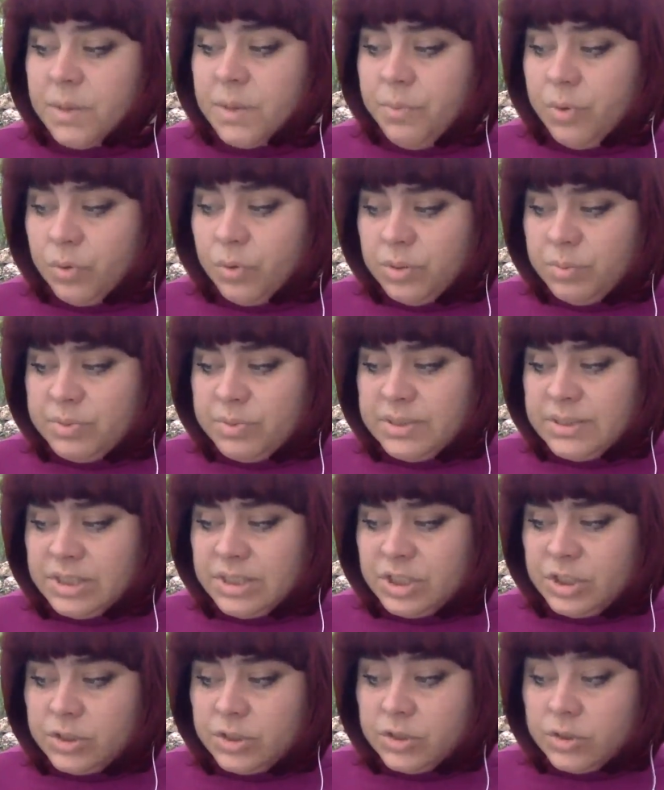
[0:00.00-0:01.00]
Beauty
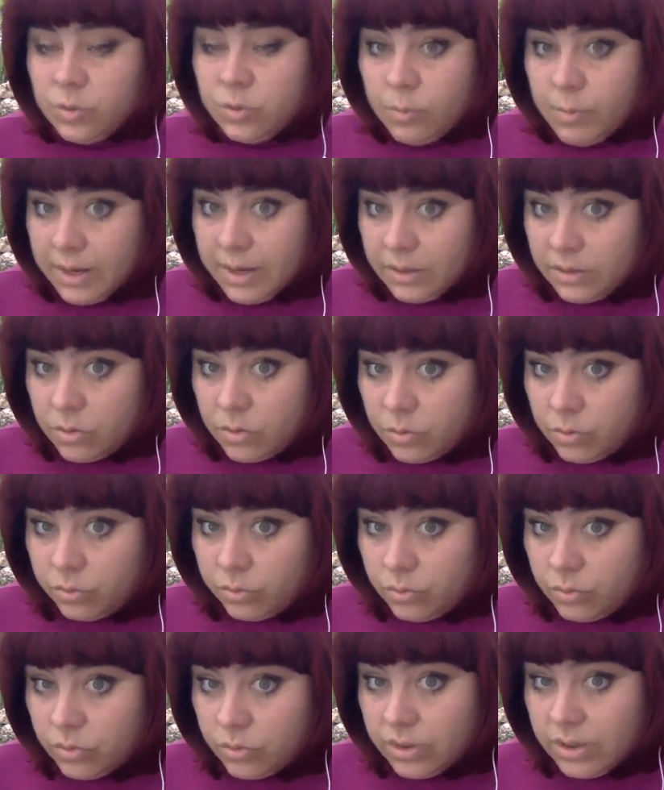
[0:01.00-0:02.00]
procedures you might
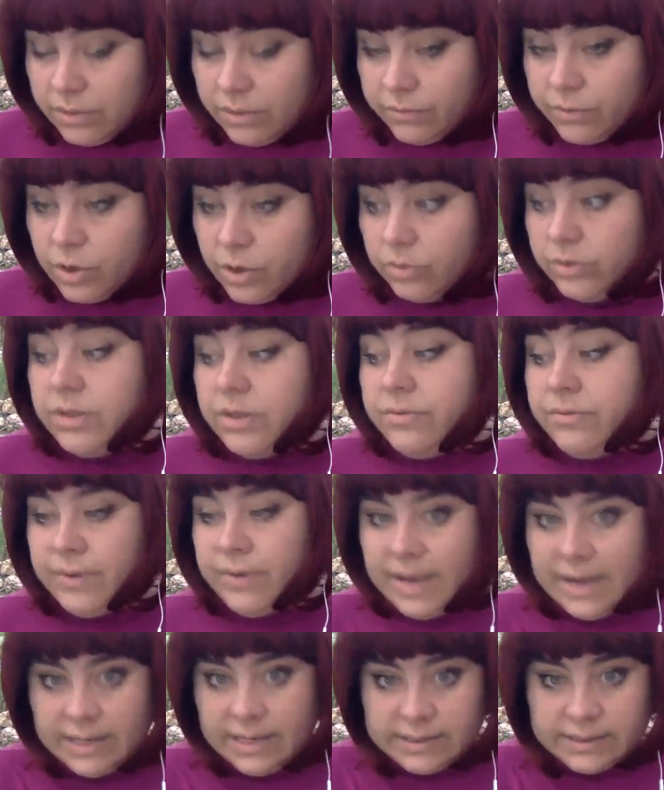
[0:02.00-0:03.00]
do if not
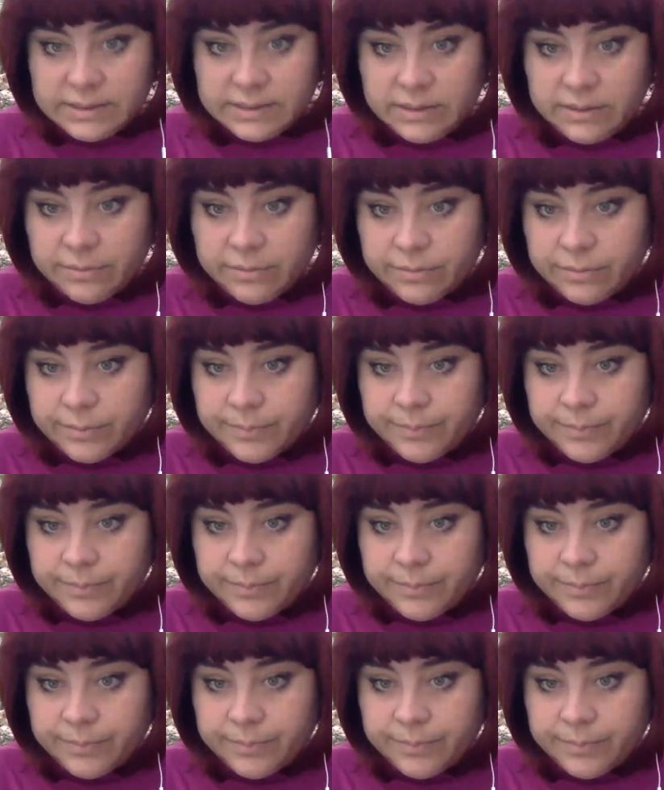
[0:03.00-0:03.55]
invasive.